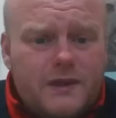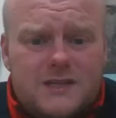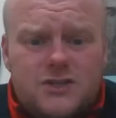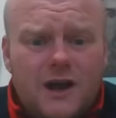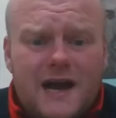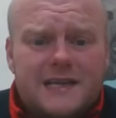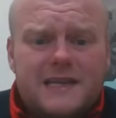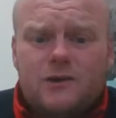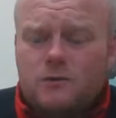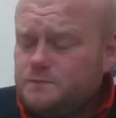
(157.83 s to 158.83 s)
It's not
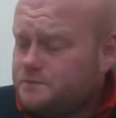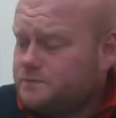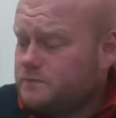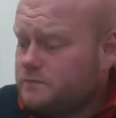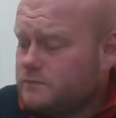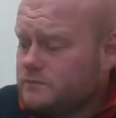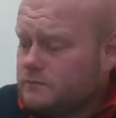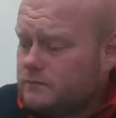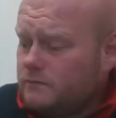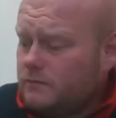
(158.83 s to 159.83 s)
ideal.
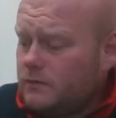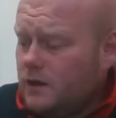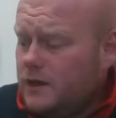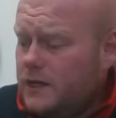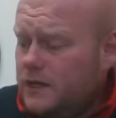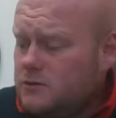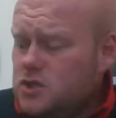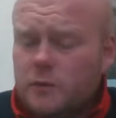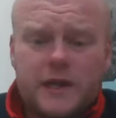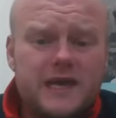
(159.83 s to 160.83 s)
Uh,
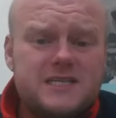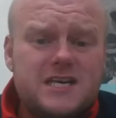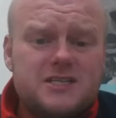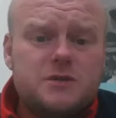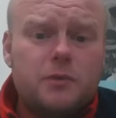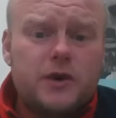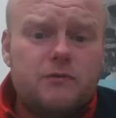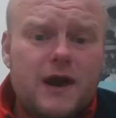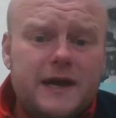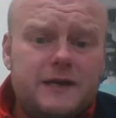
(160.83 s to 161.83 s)
so we get a chance to put it
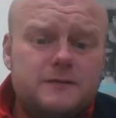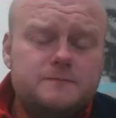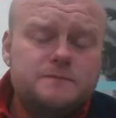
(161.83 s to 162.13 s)
right.